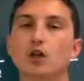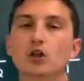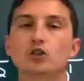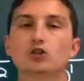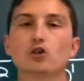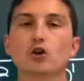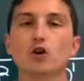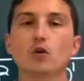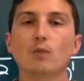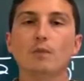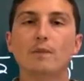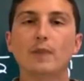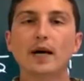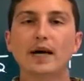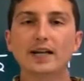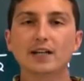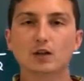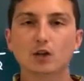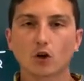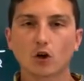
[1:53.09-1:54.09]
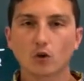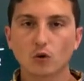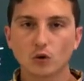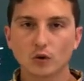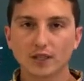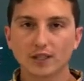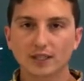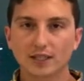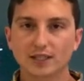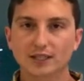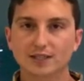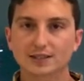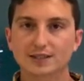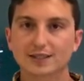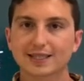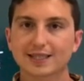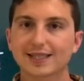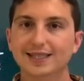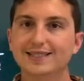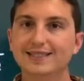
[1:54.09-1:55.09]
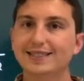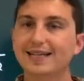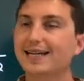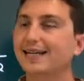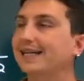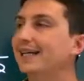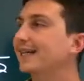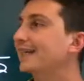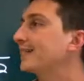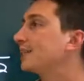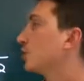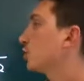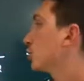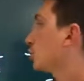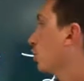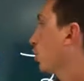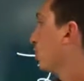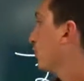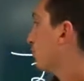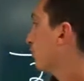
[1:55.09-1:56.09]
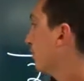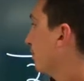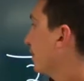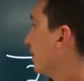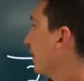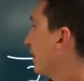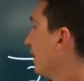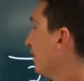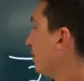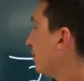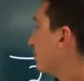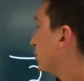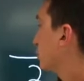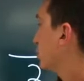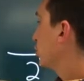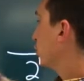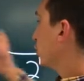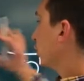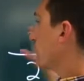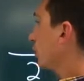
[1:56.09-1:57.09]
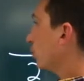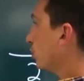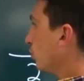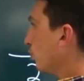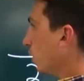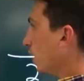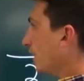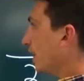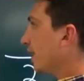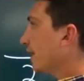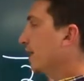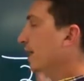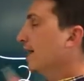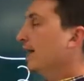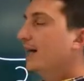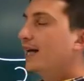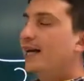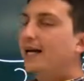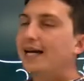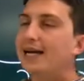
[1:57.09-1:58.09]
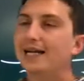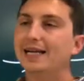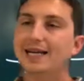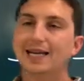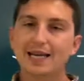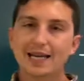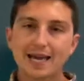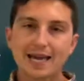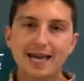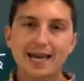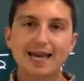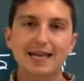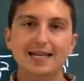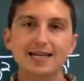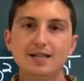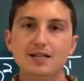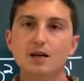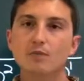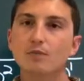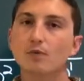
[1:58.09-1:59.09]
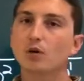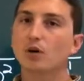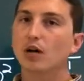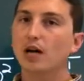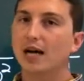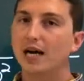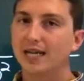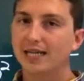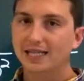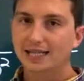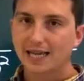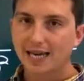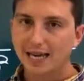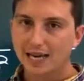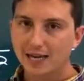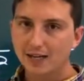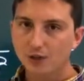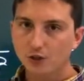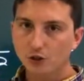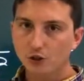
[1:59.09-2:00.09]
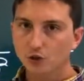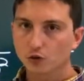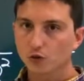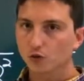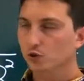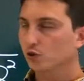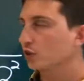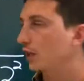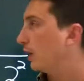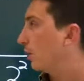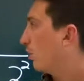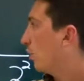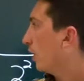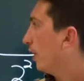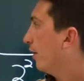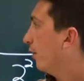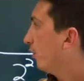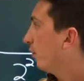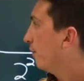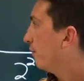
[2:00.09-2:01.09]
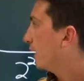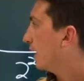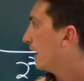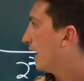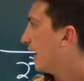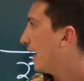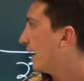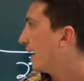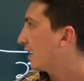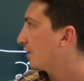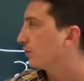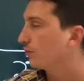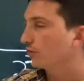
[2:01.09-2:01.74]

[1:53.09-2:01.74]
So my goal is I got to start from left going to right, and any number I can use that will help me add to